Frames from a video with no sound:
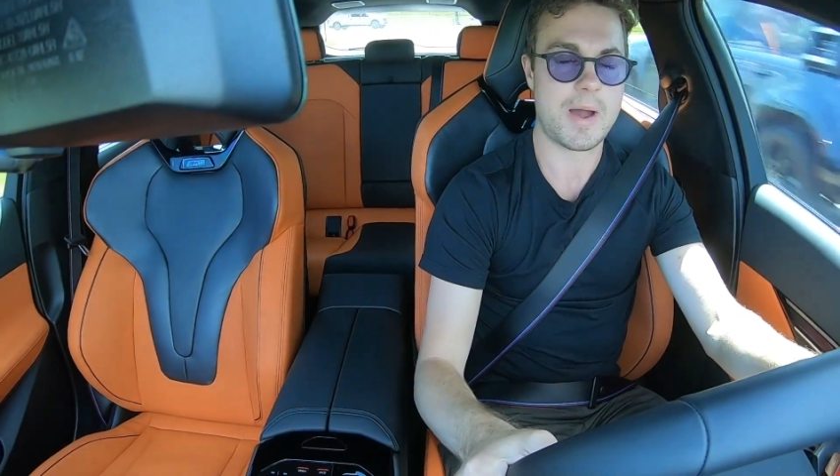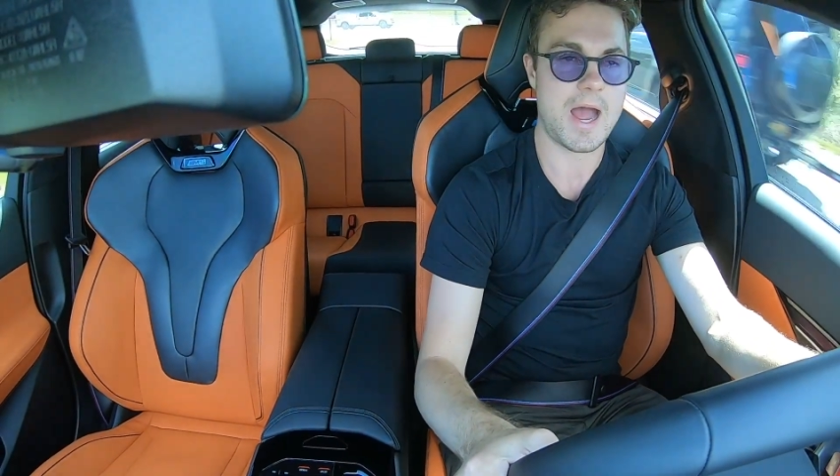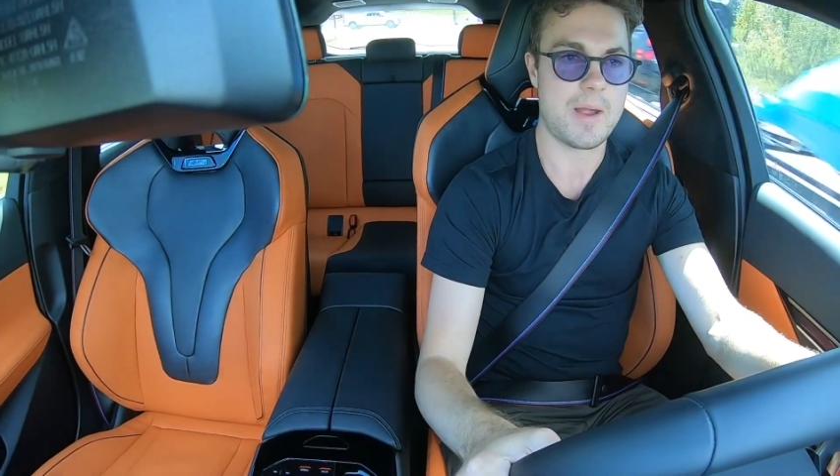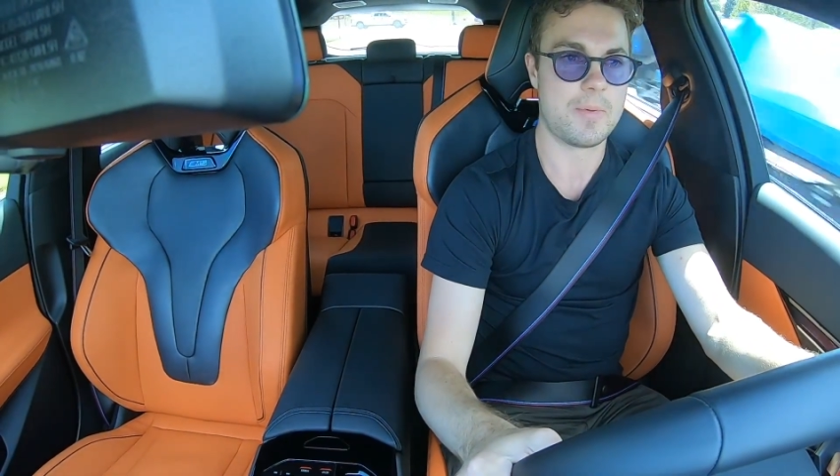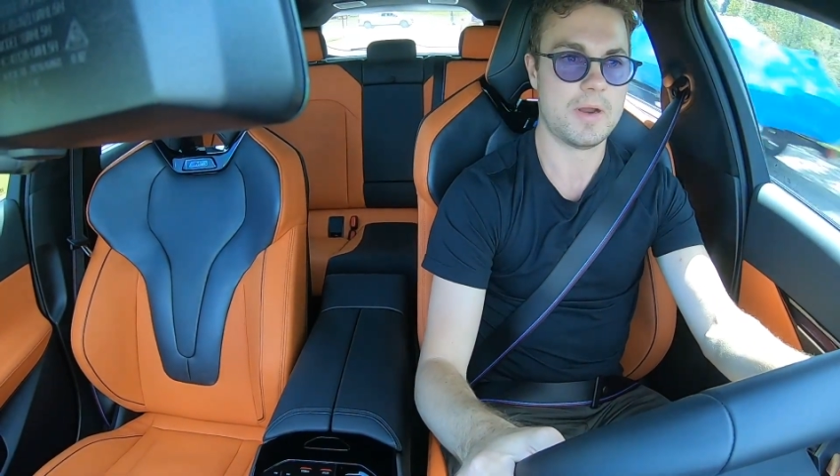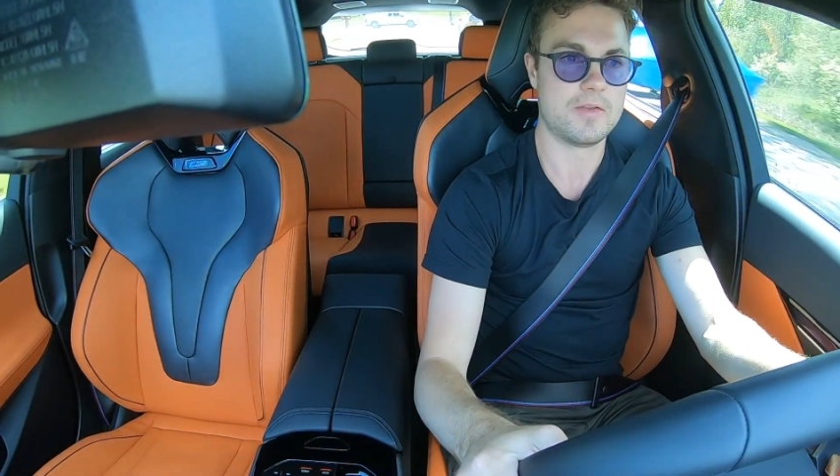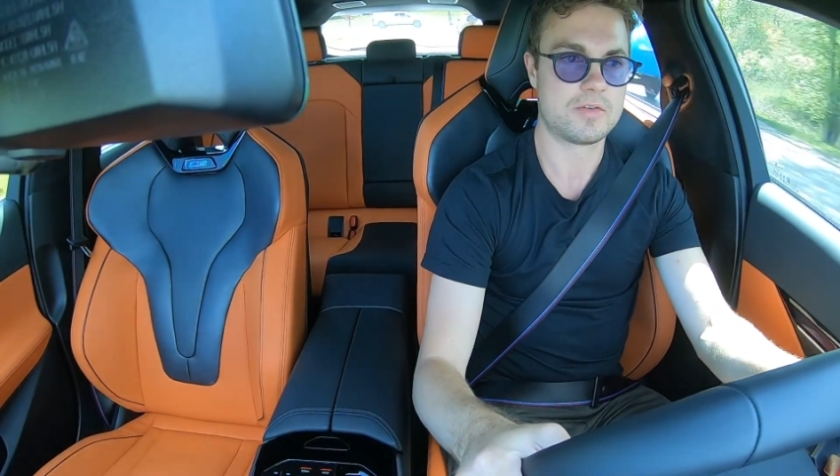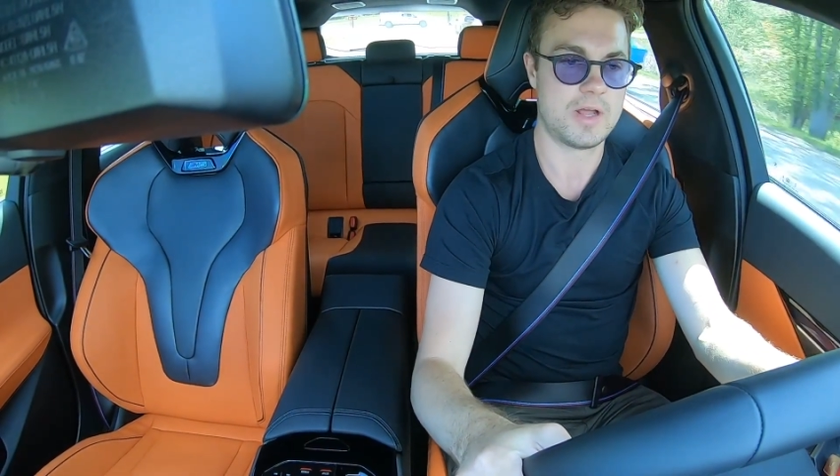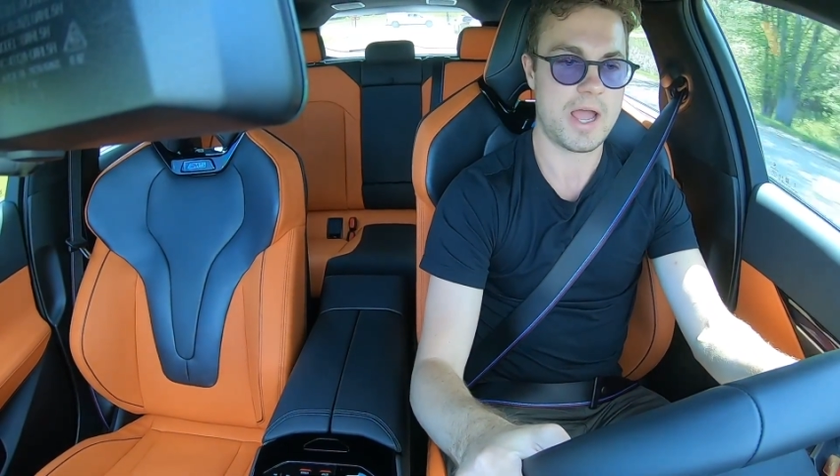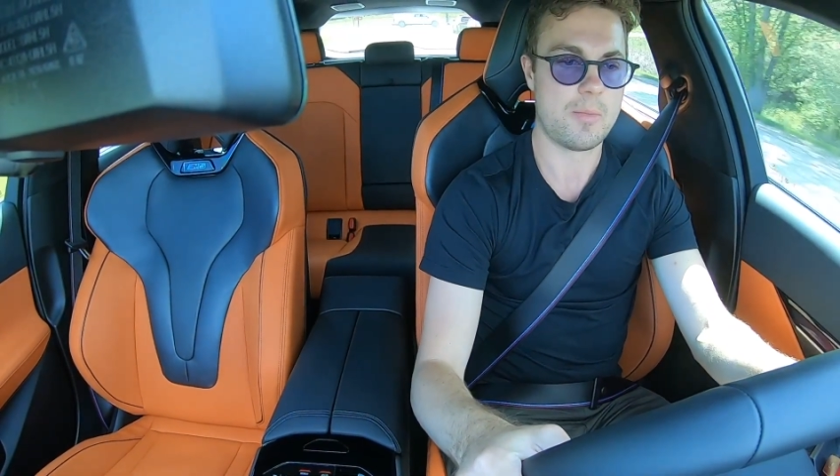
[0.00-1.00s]
hybrid,
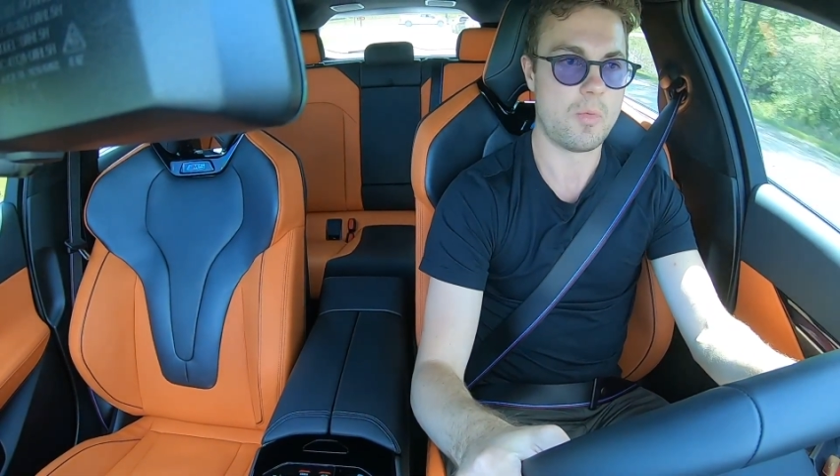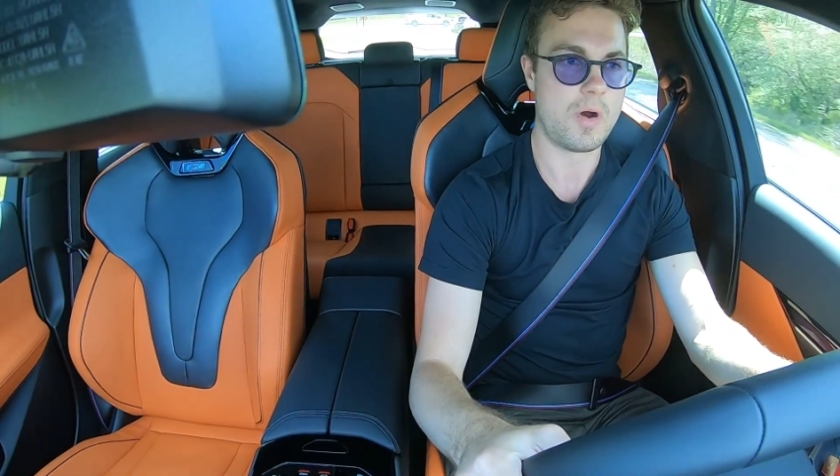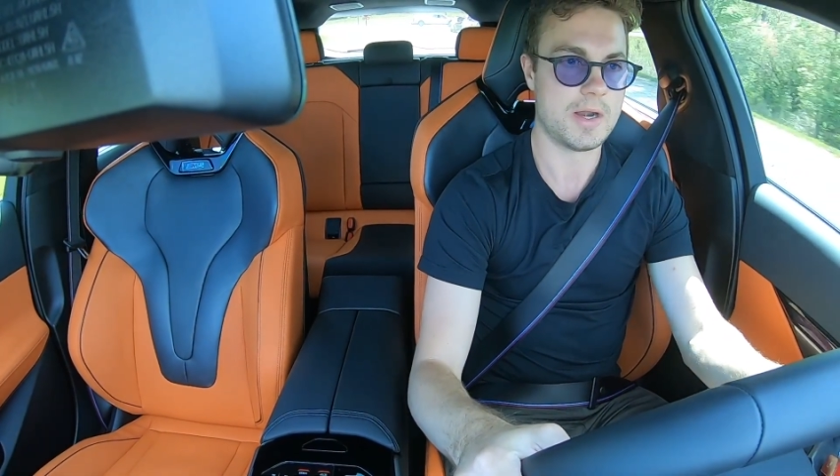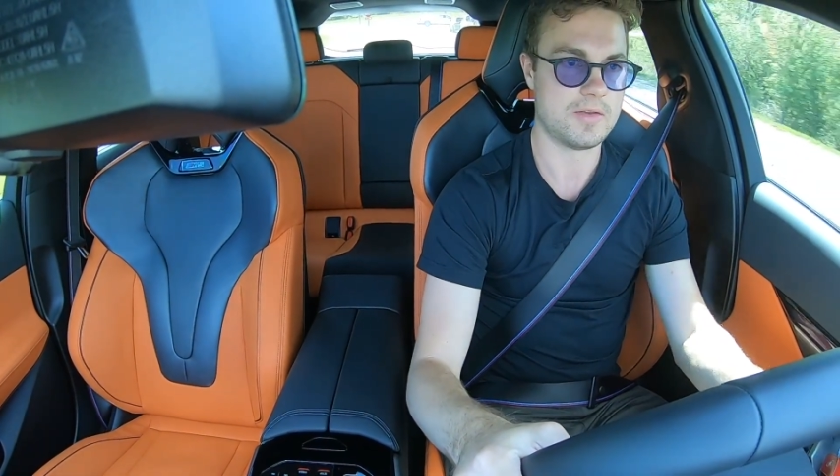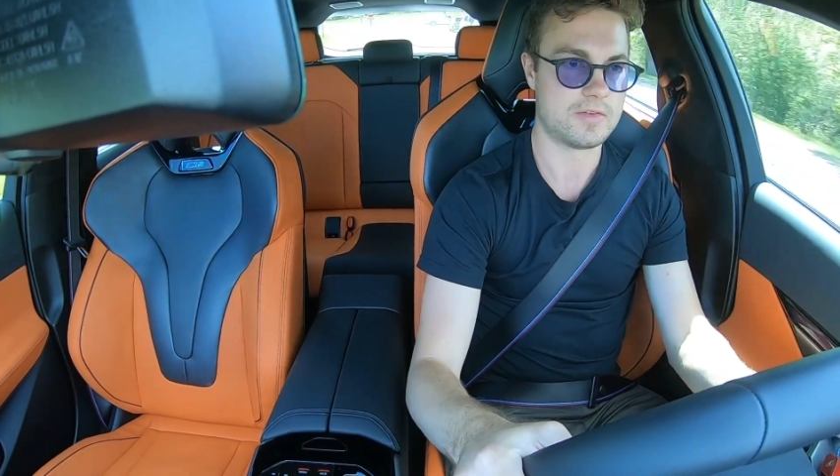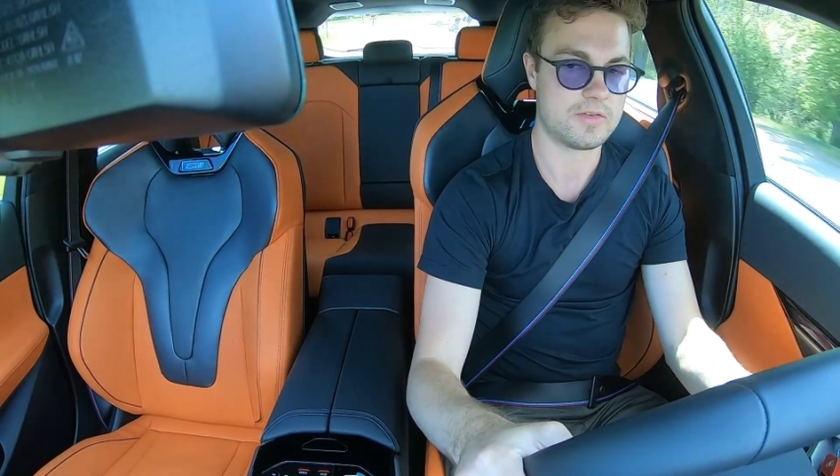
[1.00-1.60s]
sort of M1, is